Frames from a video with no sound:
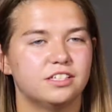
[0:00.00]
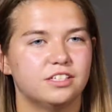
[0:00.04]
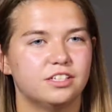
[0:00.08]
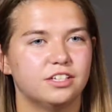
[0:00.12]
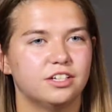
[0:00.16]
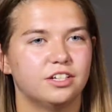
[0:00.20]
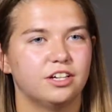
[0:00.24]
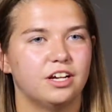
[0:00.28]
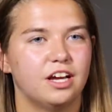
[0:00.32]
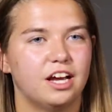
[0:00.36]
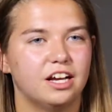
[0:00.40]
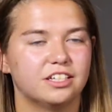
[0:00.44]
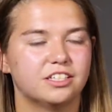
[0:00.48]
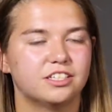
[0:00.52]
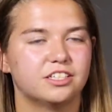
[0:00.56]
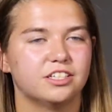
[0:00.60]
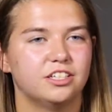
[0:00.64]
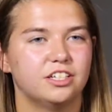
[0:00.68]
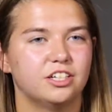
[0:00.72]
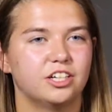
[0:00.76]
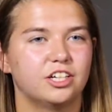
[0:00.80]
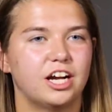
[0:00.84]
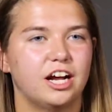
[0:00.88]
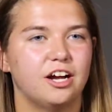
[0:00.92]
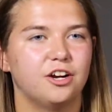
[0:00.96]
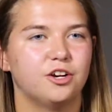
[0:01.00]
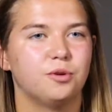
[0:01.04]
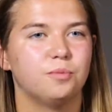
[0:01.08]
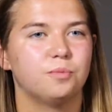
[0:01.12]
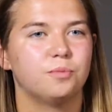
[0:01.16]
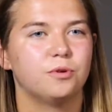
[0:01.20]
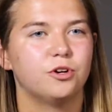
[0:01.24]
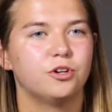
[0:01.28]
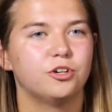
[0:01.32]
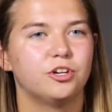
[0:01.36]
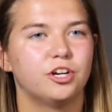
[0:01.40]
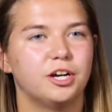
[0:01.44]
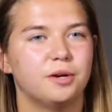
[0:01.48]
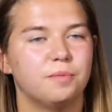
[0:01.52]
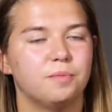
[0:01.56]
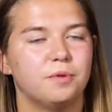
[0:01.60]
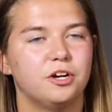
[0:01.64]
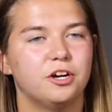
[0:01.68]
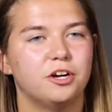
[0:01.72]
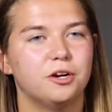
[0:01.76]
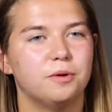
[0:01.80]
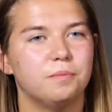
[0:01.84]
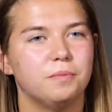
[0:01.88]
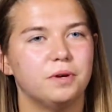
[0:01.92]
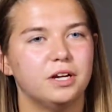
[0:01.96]
is an excellent accounting program
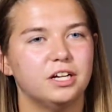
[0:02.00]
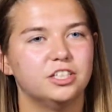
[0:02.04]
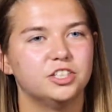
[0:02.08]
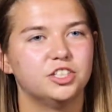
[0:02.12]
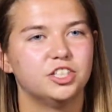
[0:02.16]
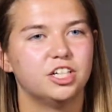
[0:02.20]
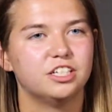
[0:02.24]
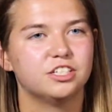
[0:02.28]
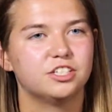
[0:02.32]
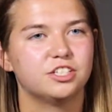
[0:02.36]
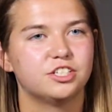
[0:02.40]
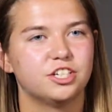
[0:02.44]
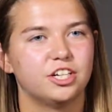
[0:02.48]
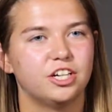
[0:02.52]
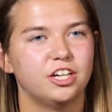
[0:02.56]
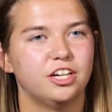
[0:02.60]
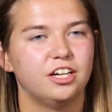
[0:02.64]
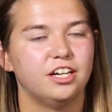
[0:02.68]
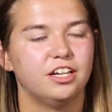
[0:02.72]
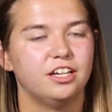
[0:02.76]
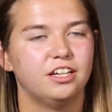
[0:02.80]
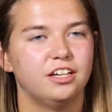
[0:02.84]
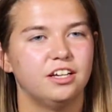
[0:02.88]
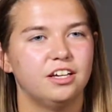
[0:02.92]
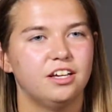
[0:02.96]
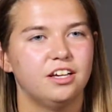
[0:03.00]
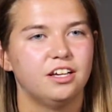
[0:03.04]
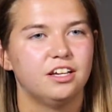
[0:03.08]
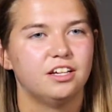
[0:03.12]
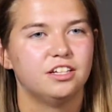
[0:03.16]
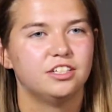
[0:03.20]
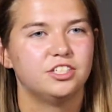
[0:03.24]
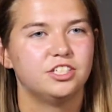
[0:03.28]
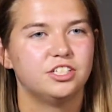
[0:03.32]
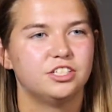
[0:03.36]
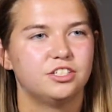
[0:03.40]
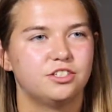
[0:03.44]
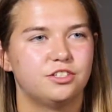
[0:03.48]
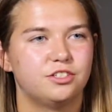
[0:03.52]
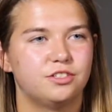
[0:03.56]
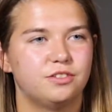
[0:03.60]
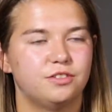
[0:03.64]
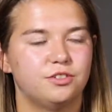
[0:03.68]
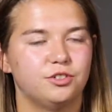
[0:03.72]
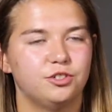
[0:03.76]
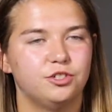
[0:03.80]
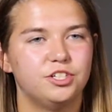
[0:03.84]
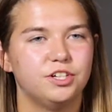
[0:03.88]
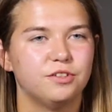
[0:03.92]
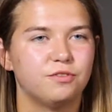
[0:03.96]
here at Manchester, and just
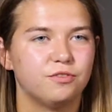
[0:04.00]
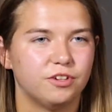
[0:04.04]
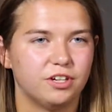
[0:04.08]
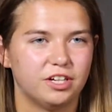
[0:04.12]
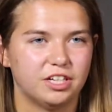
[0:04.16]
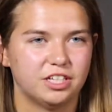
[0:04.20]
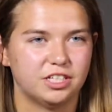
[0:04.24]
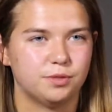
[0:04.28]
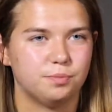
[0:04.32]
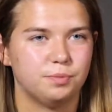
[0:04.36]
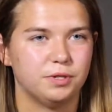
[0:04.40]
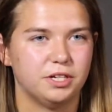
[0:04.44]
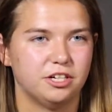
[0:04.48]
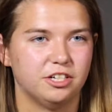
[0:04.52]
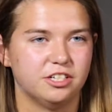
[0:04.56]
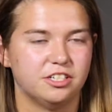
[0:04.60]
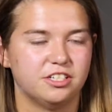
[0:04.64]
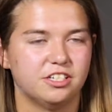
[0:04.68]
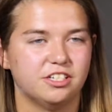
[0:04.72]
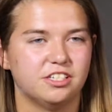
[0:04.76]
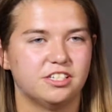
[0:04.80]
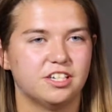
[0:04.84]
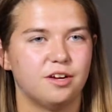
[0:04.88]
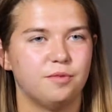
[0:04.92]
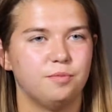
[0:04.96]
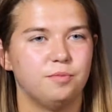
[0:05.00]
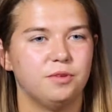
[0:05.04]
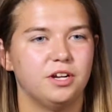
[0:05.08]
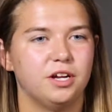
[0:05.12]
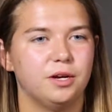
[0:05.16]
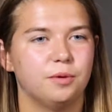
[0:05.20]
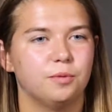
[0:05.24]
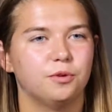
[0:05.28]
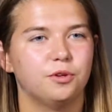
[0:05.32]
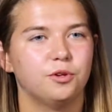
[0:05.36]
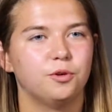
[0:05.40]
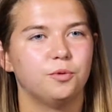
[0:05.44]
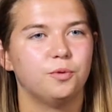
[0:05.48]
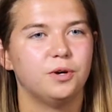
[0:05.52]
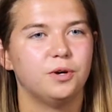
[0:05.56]
through different experiences I've been able to